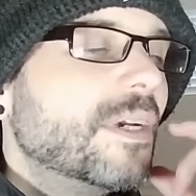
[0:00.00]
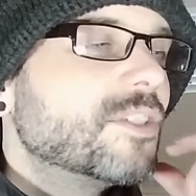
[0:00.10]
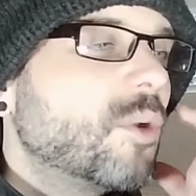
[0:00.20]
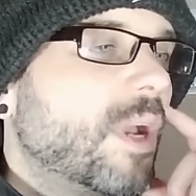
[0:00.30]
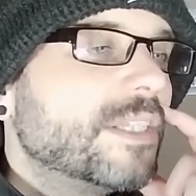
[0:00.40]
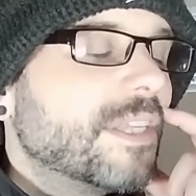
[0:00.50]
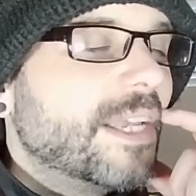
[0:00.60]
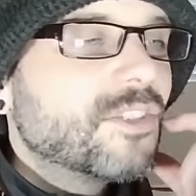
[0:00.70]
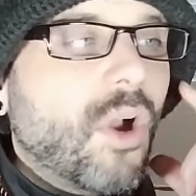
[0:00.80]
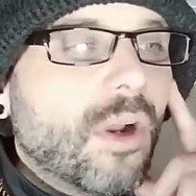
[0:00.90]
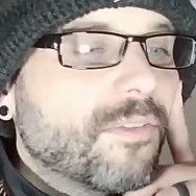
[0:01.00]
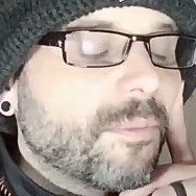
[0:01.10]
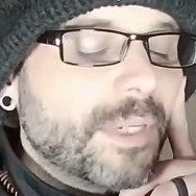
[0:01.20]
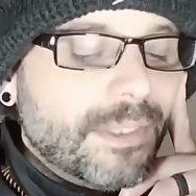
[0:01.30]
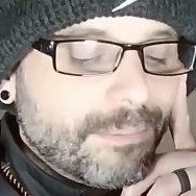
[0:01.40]
So it's hard for
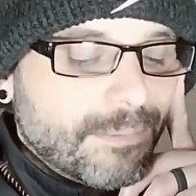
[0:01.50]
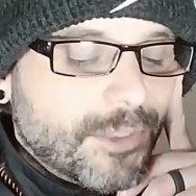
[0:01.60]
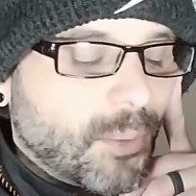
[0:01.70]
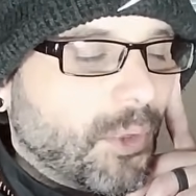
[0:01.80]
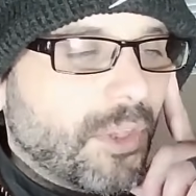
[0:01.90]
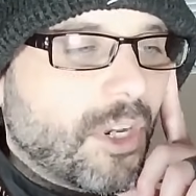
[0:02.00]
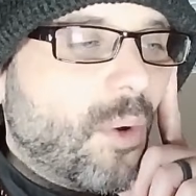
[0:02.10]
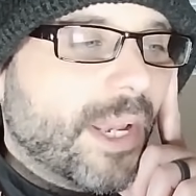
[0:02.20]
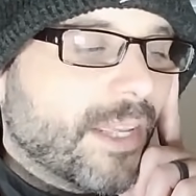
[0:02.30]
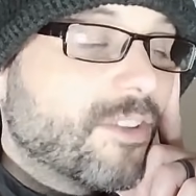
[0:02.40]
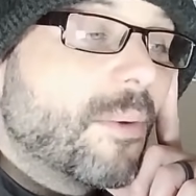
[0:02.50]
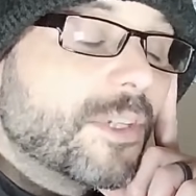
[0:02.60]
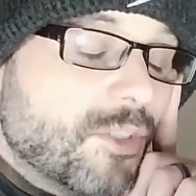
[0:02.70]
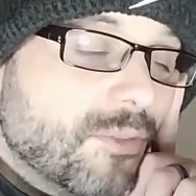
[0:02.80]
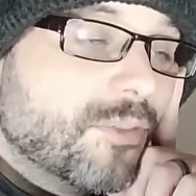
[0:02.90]
me to really know, I guess, how I
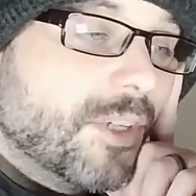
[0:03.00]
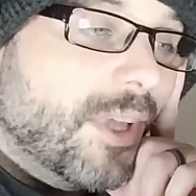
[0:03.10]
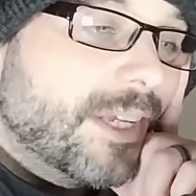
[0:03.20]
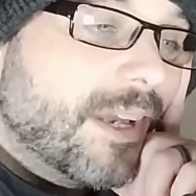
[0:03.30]
do feel.